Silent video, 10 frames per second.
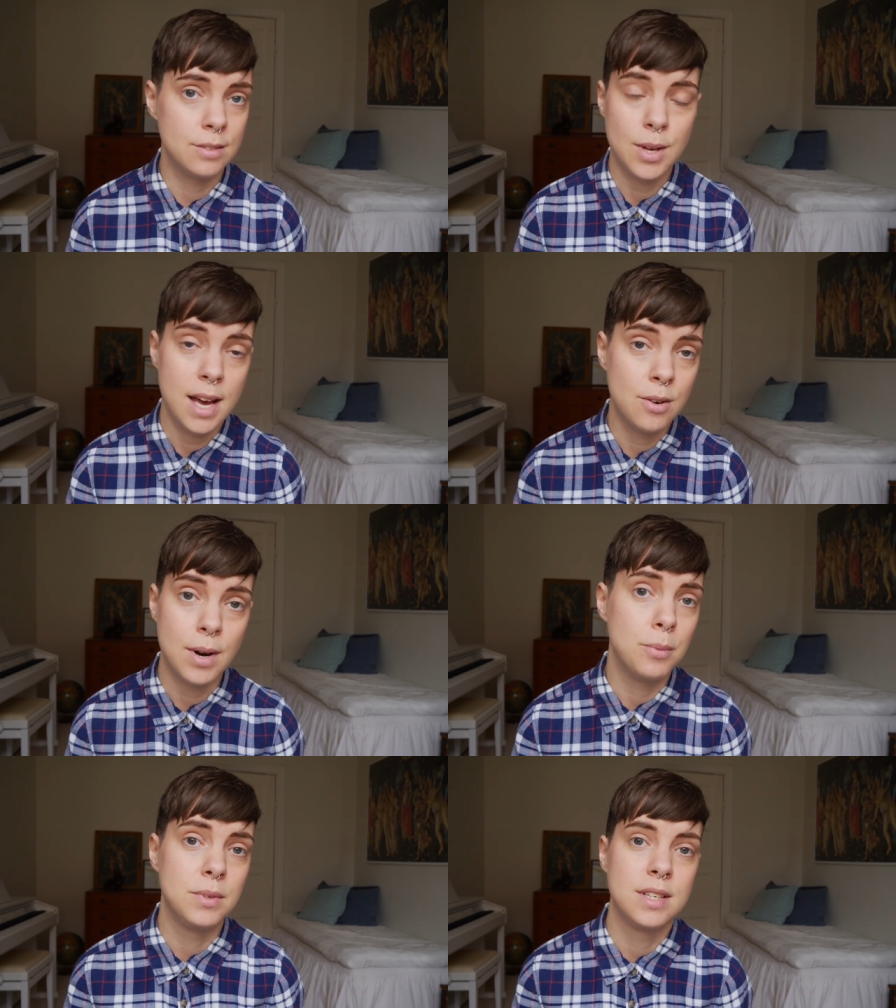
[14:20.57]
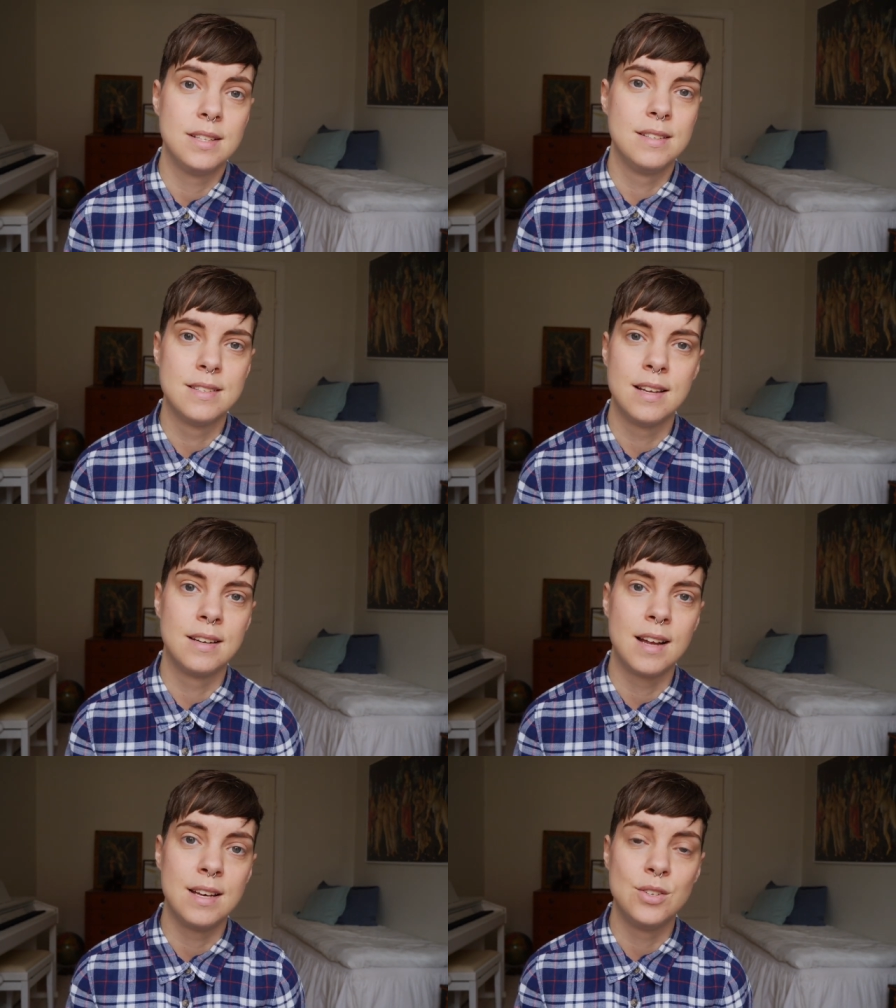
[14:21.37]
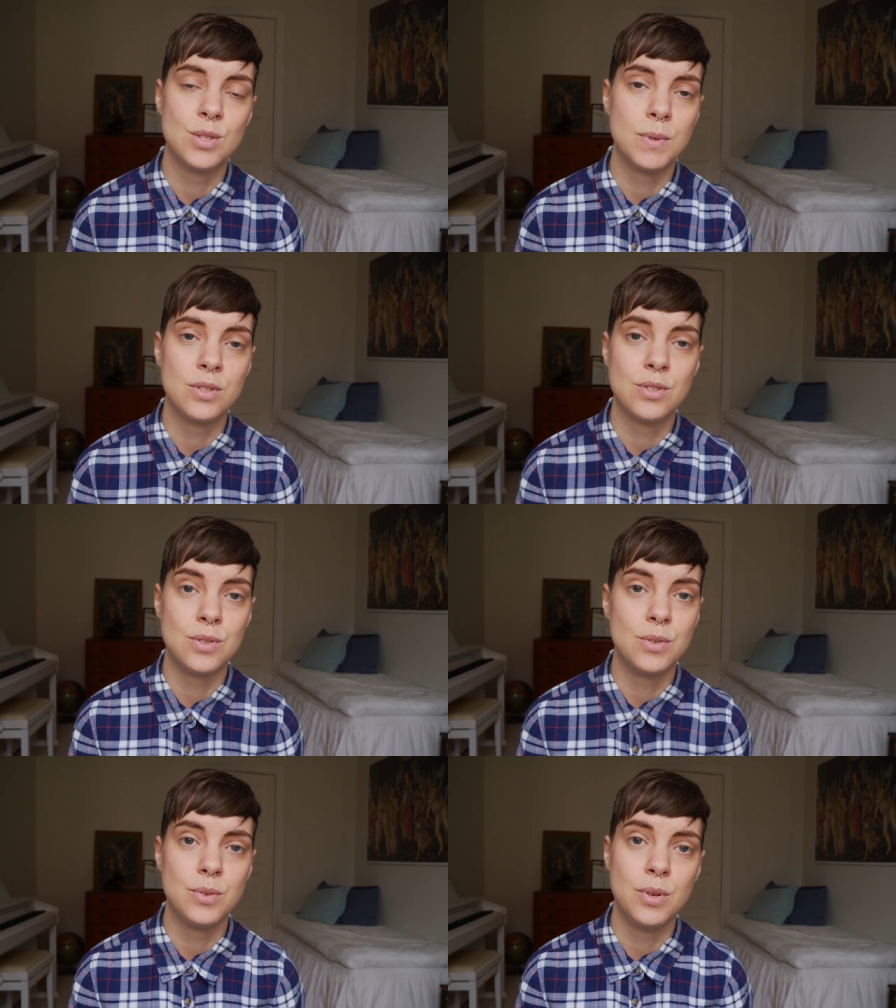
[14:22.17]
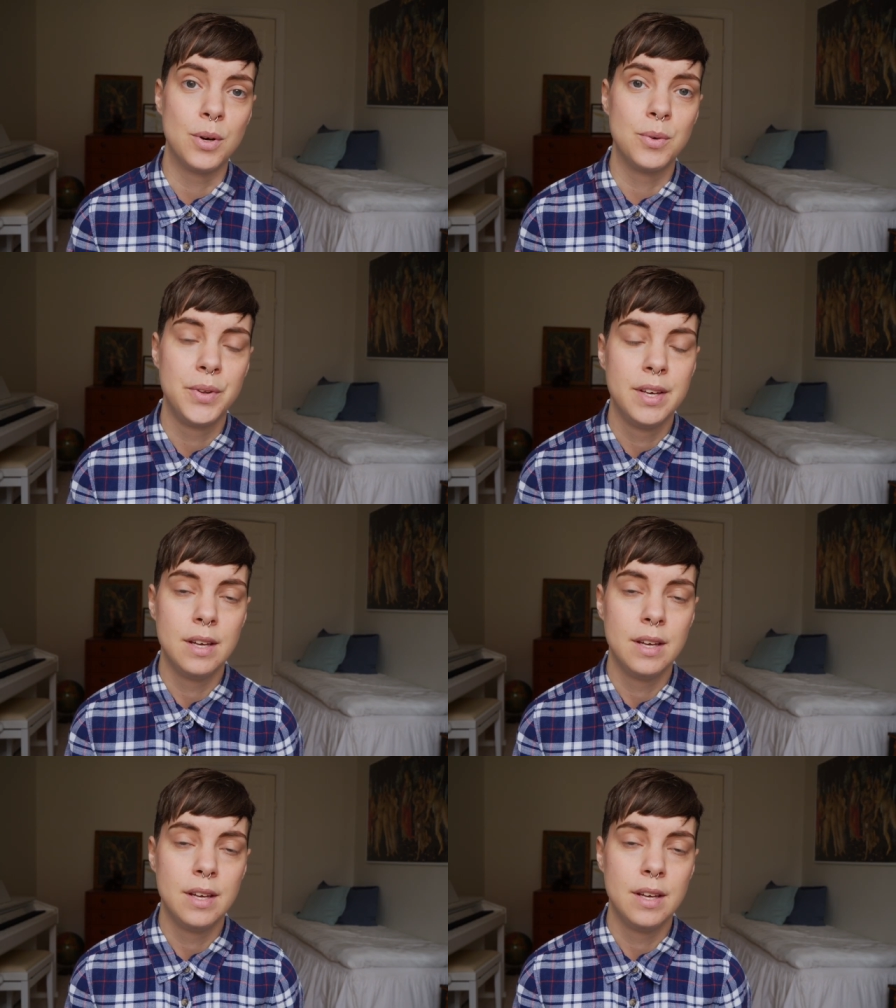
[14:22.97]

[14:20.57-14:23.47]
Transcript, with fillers: to hang around kids, and I just want to, you know,